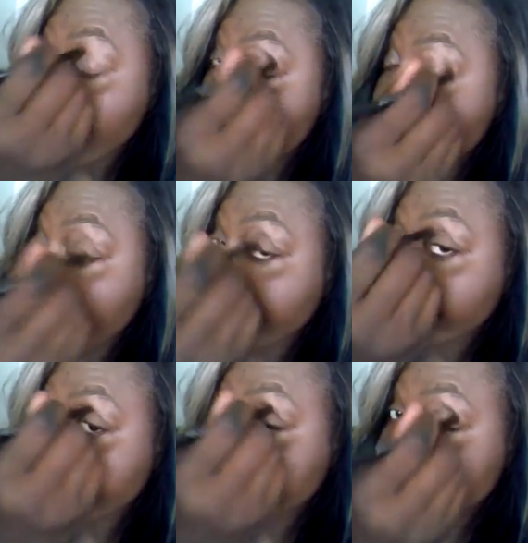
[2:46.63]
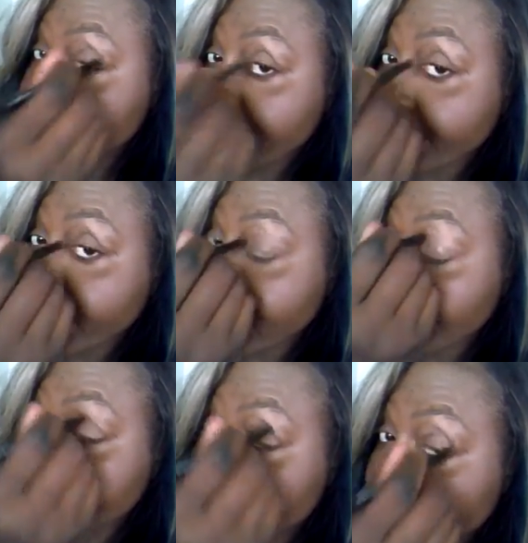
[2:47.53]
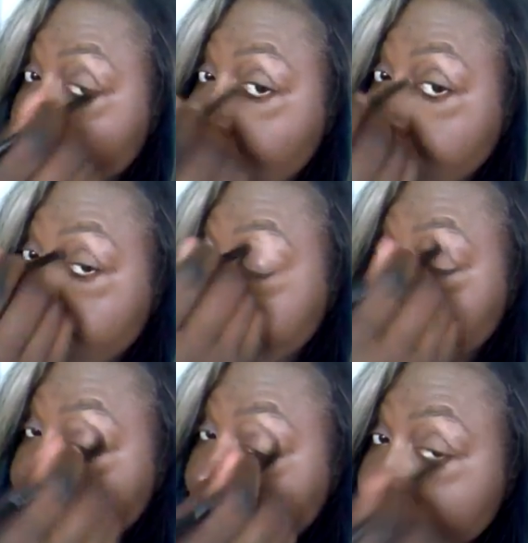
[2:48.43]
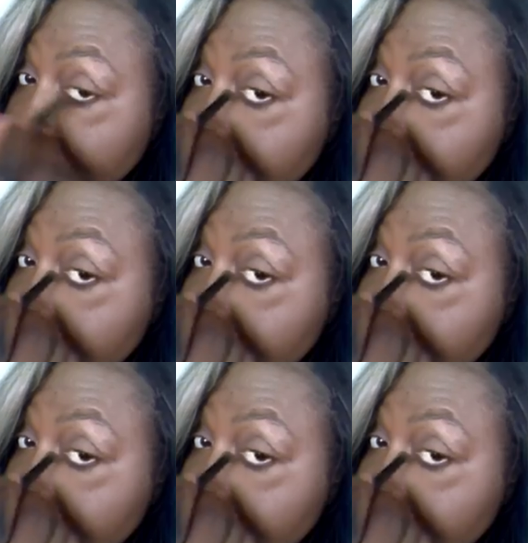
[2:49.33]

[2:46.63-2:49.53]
And by the grace of God, he keeps on holding me.